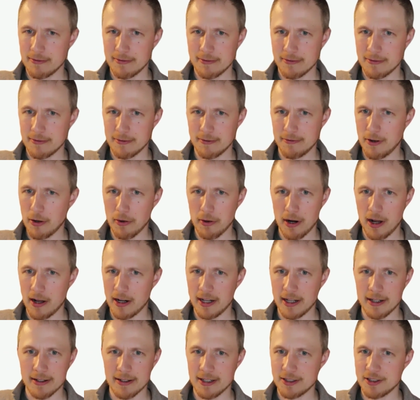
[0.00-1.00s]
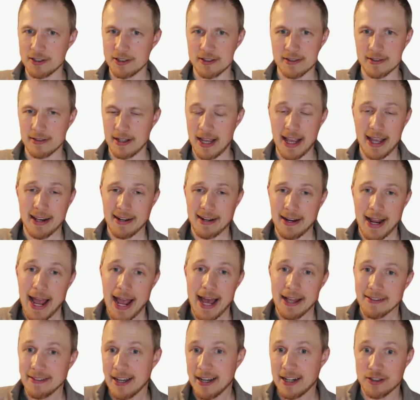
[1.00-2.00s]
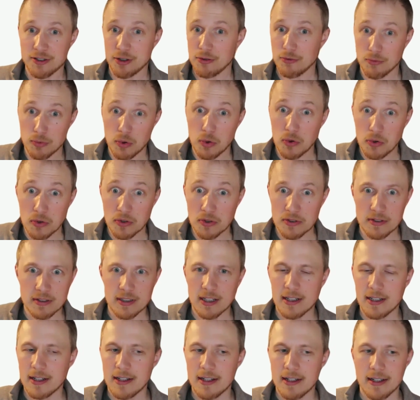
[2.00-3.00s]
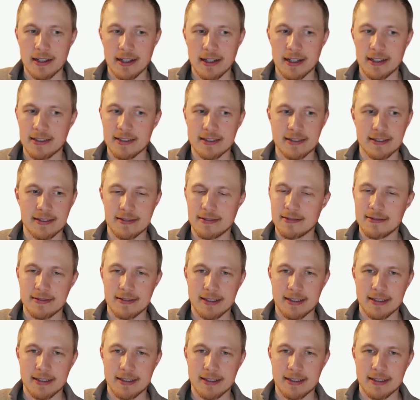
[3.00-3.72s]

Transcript: vote on it, and it adds extra rules. It just,